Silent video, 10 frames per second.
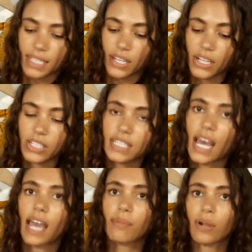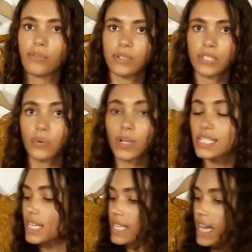here to tie up our
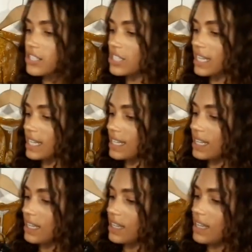resort collection